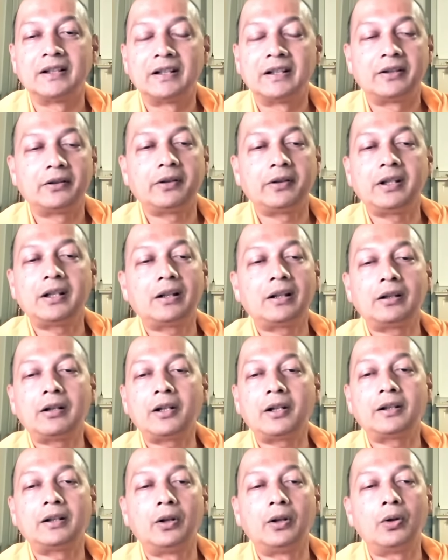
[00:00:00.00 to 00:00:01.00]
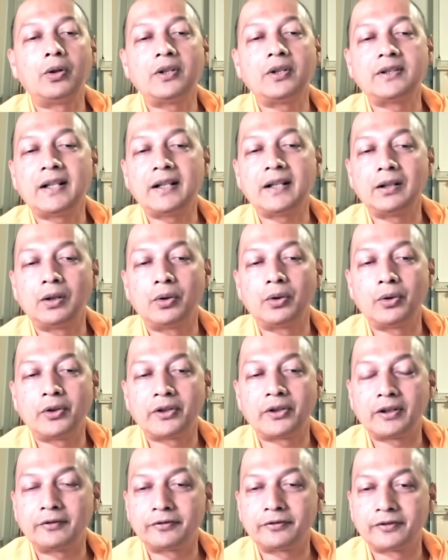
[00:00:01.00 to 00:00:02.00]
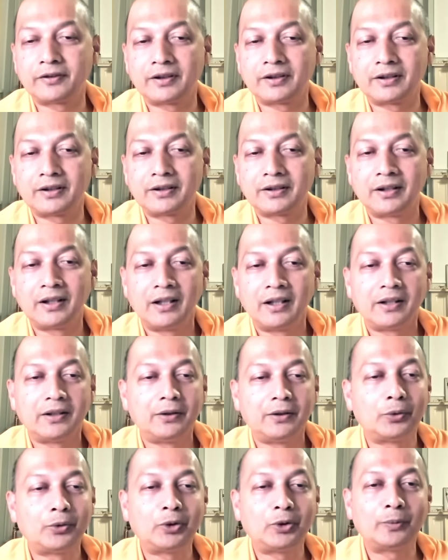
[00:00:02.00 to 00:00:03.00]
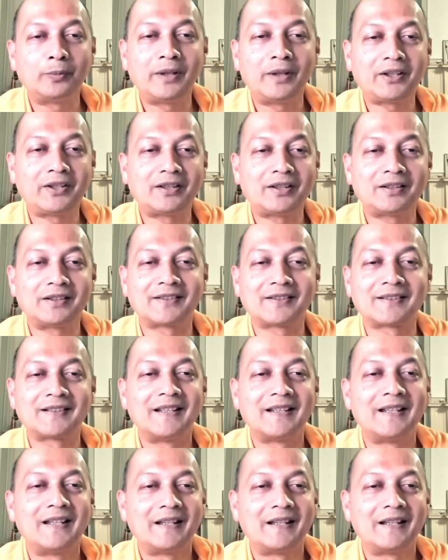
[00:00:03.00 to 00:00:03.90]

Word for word: You hear loads and loads of YouTube lectures.